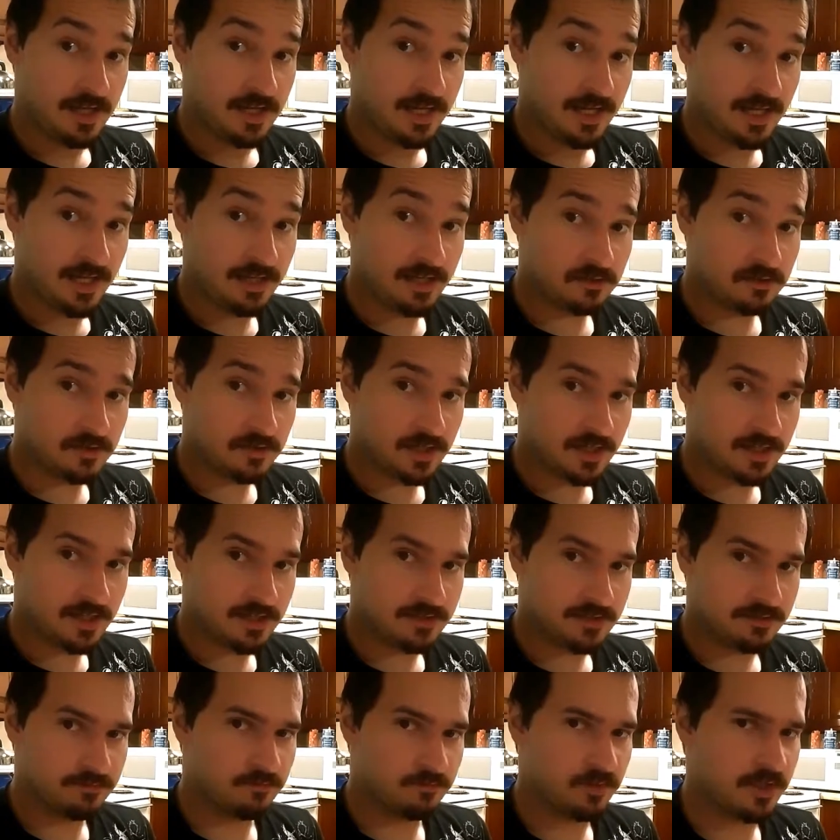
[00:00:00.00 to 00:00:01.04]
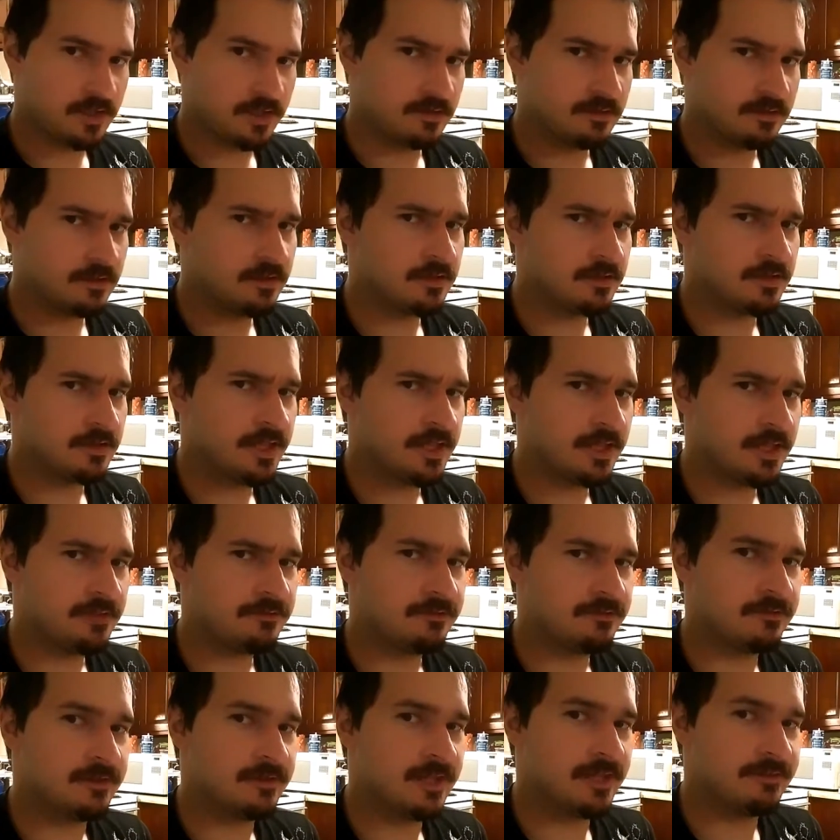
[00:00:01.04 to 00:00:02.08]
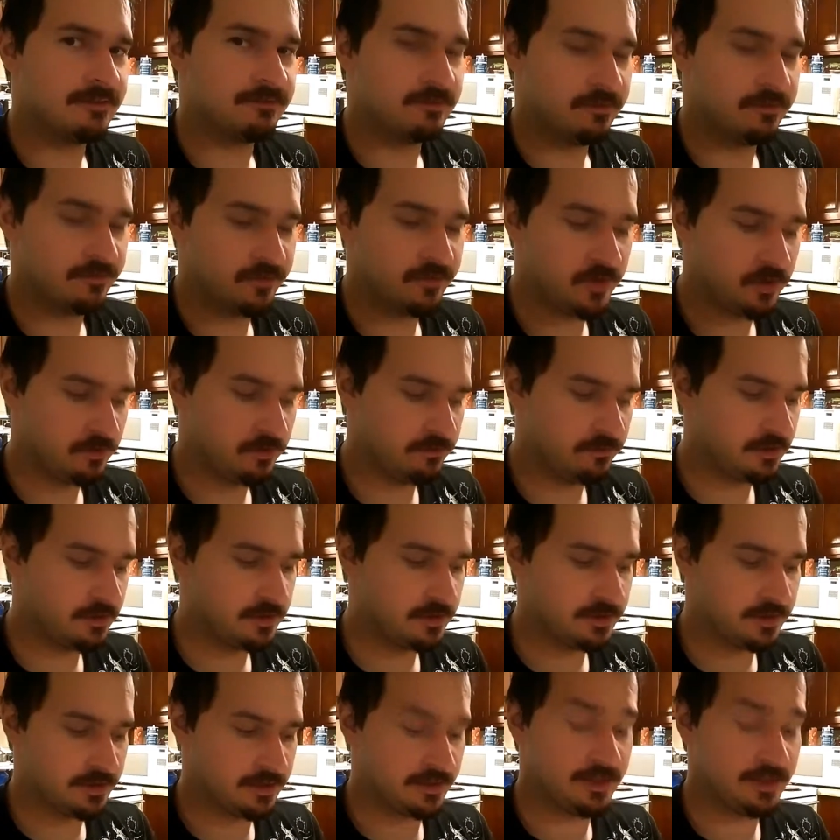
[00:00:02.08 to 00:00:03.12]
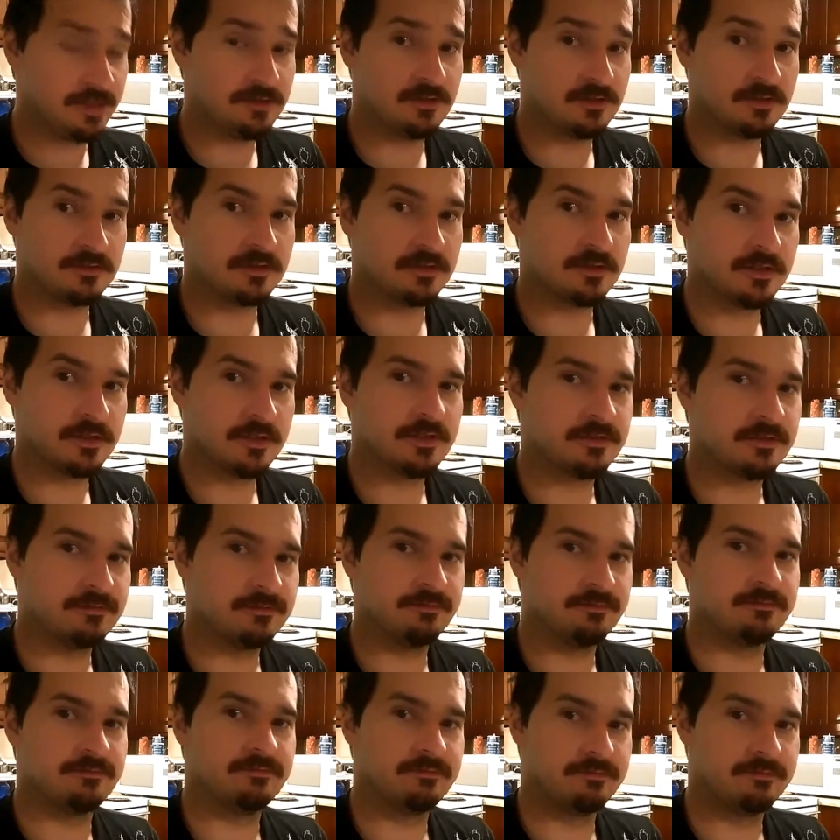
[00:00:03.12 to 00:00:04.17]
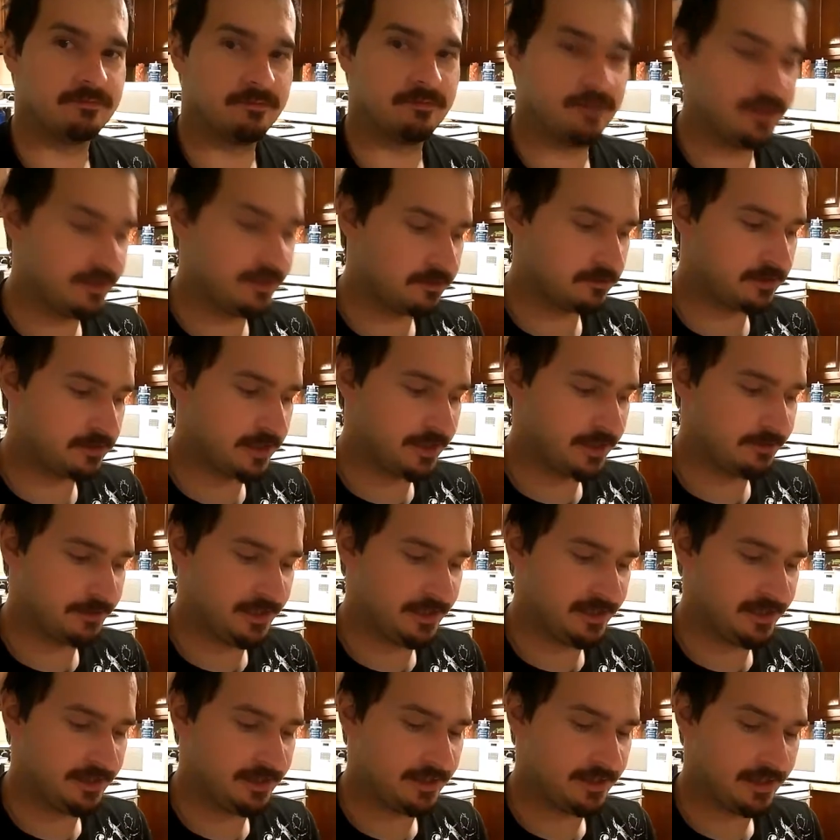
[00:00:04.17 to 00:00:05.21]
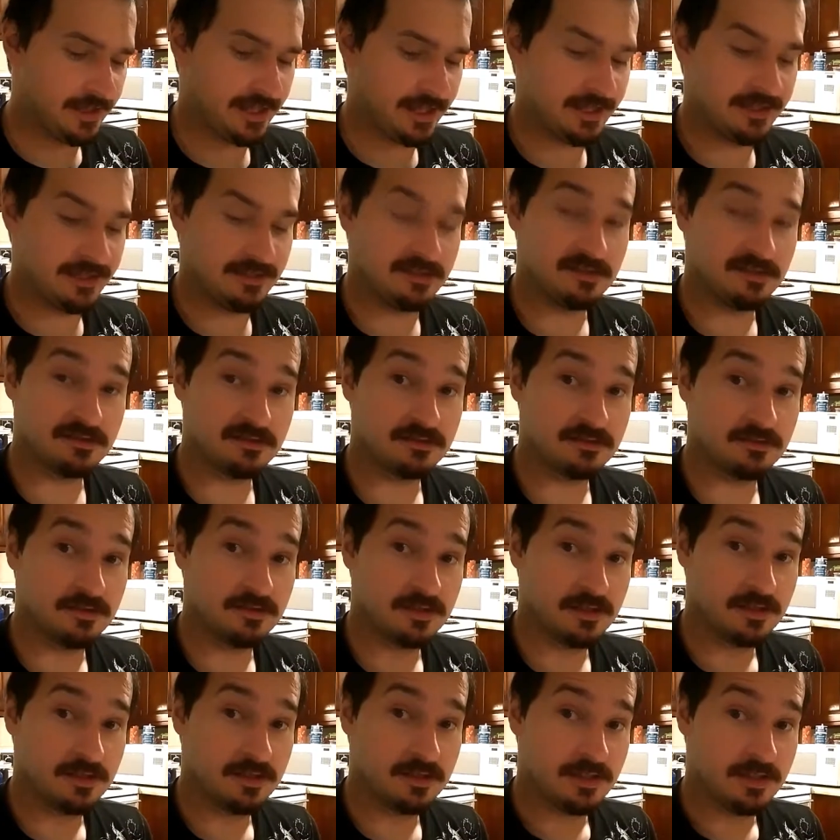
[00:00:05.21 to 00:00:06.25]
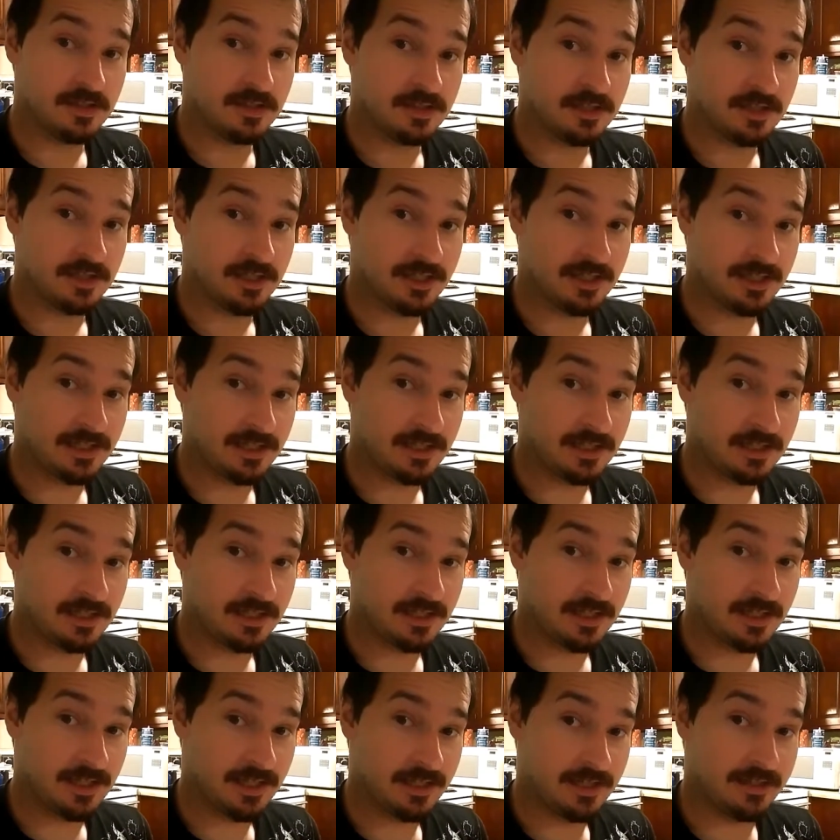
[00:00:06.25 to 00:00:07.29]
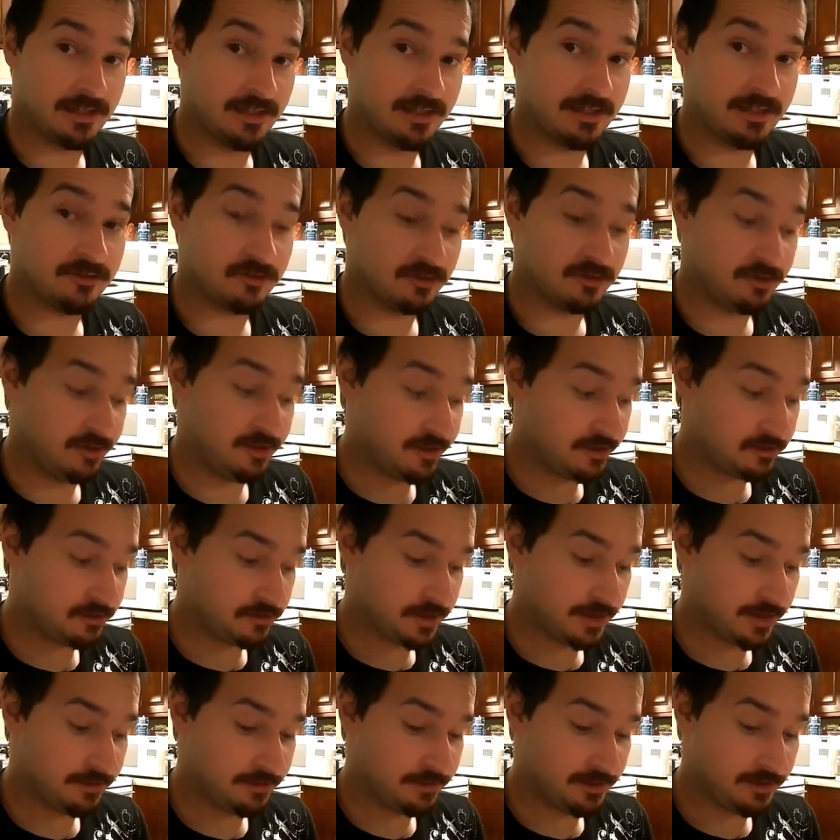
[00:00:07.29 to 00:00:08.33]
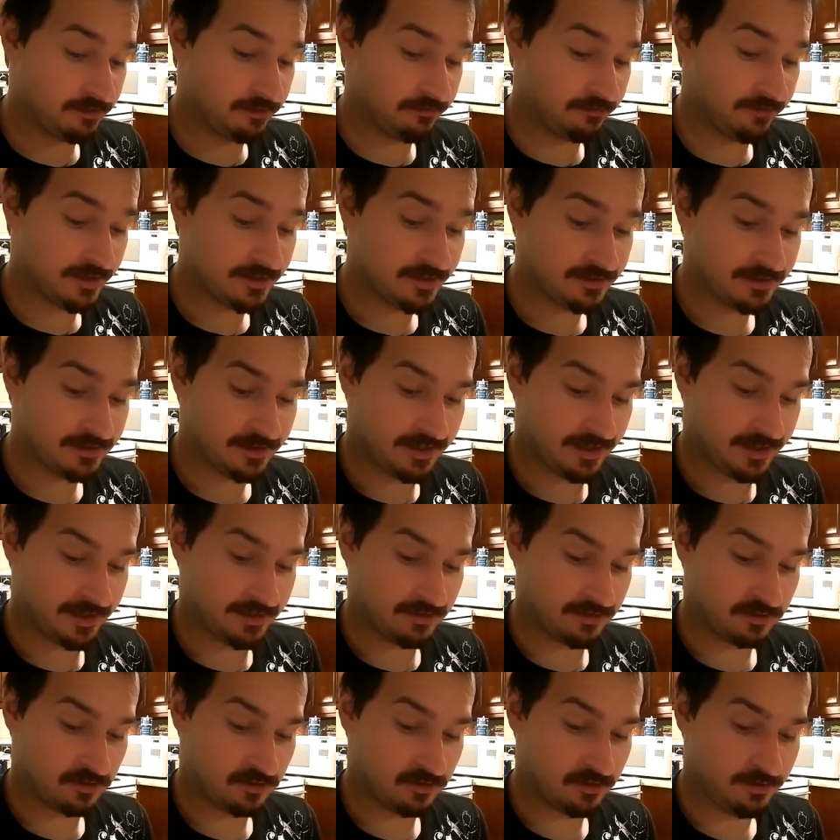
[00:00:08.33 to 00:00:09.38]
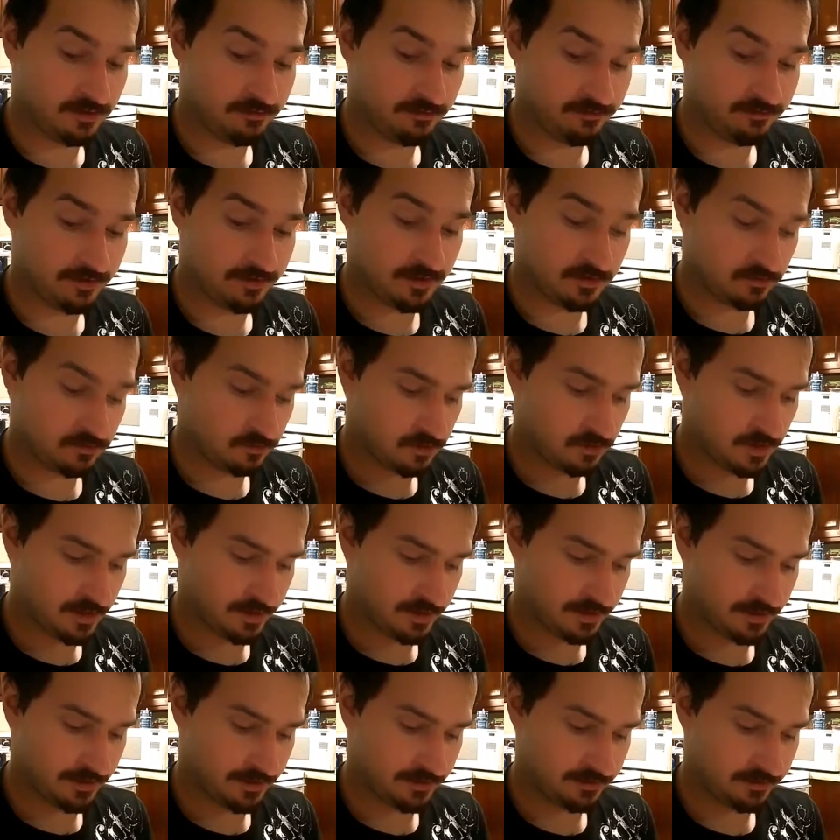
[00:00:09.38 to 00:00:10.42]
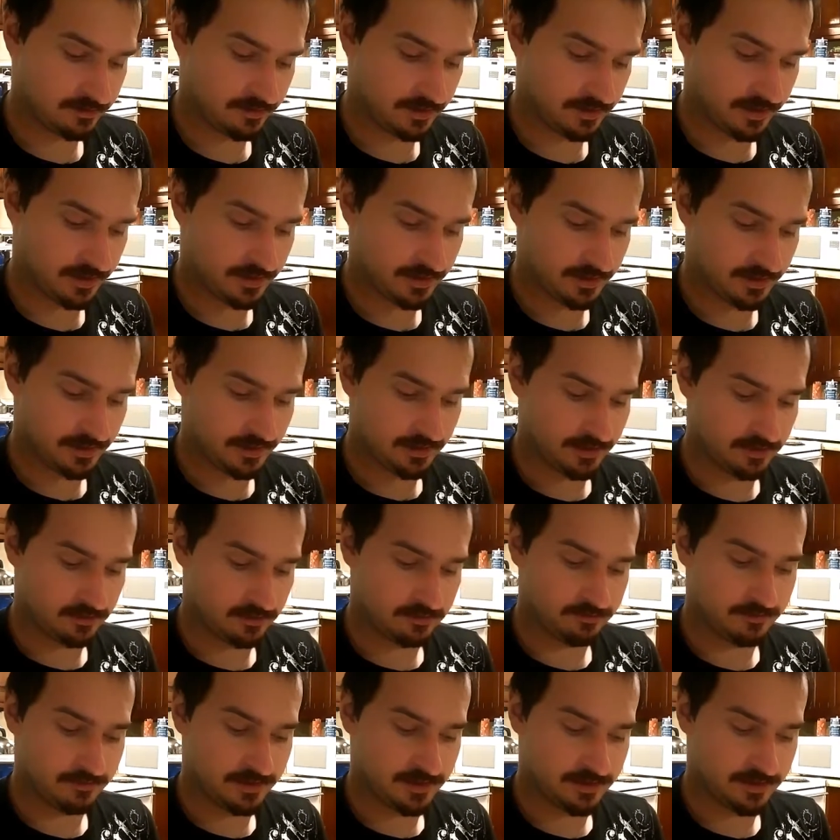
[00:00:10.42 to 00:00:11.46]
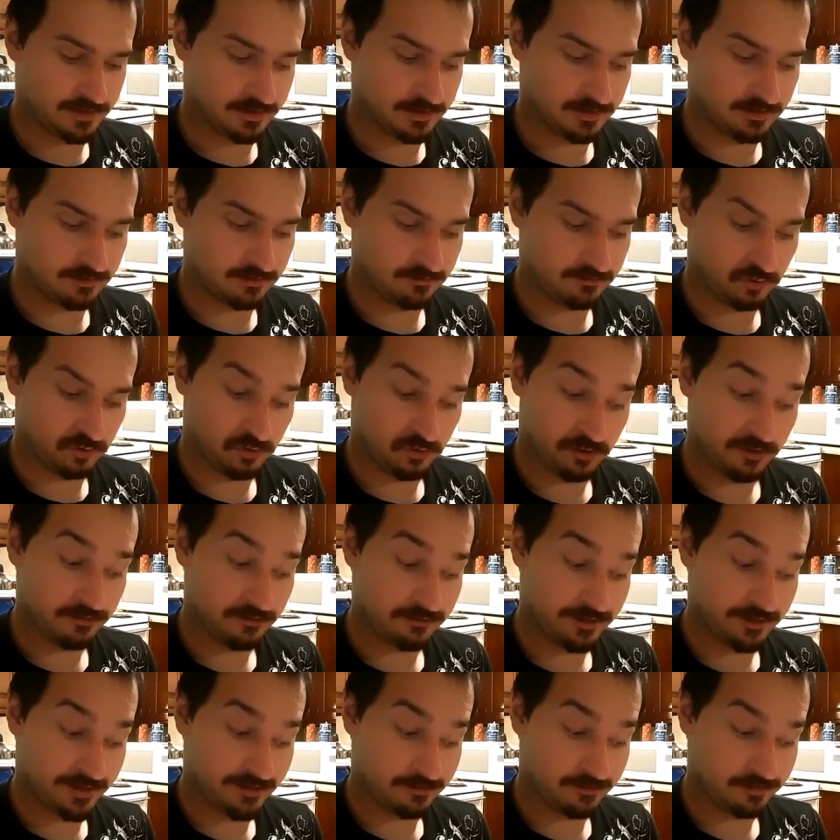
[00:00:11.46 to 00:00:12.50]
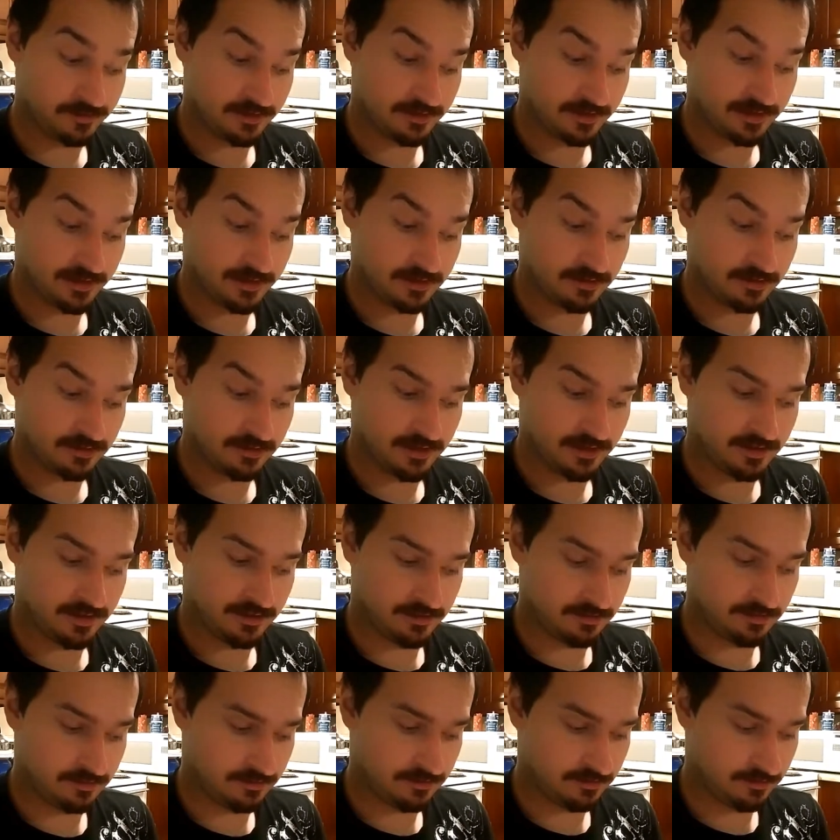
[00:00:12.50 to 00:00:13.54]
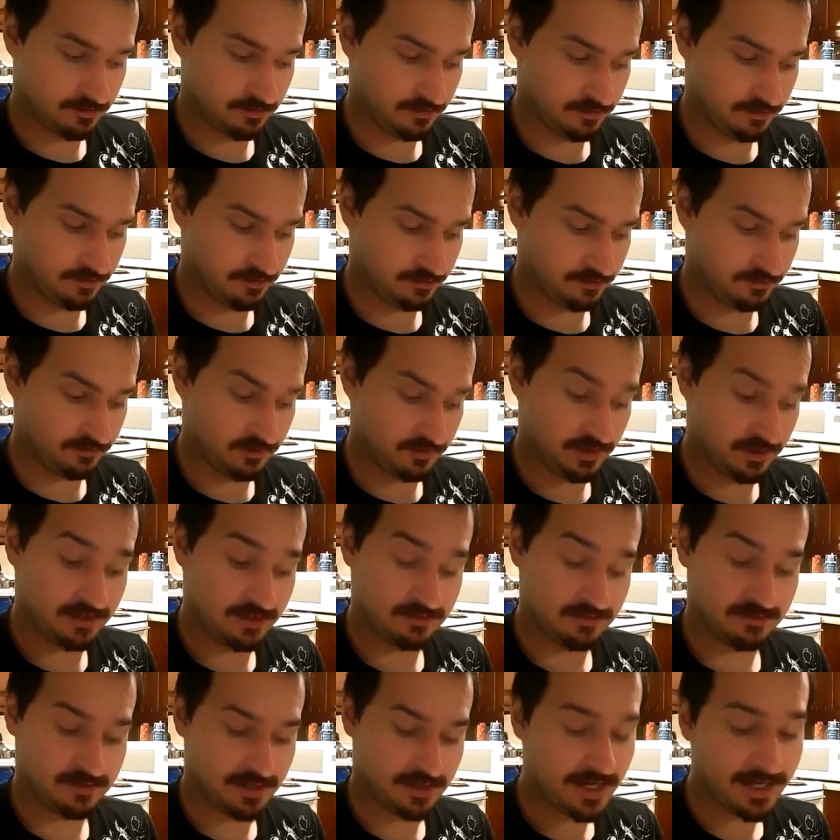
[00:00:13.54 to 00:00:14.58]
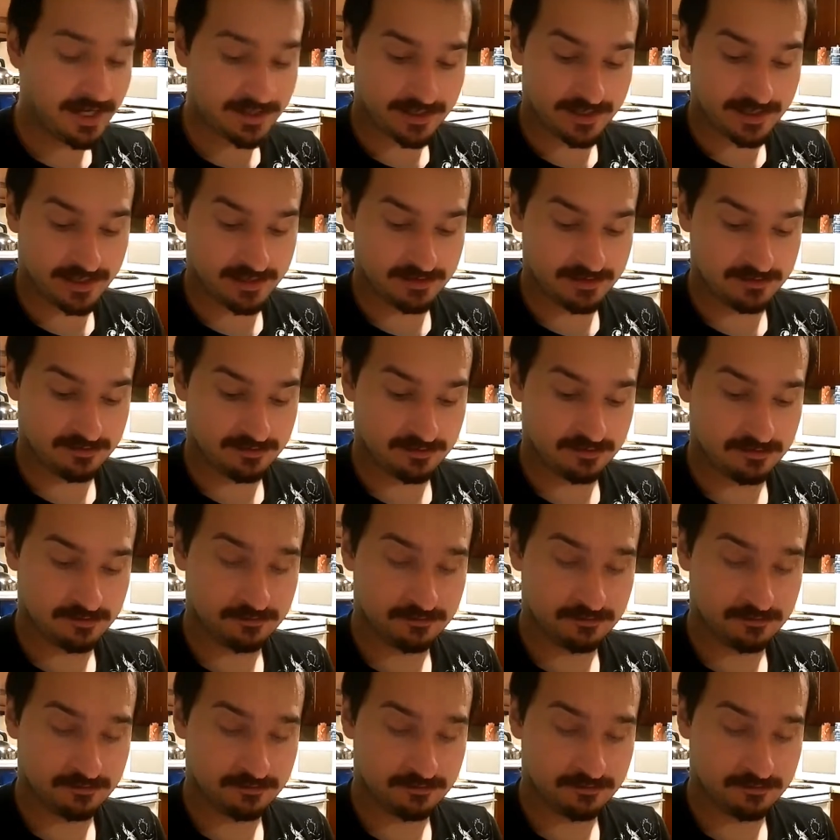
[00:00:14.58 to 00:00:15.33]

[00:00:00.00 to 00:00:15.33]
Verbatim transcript: Hello guys, and we got another Tatts for Life review for you, and it's on another Little Debbie Cakes. And here's Little Debbie's Fancy Cakes, cream-filled white cakes, and they come in twin wraps, and they contain 10 snack cakes.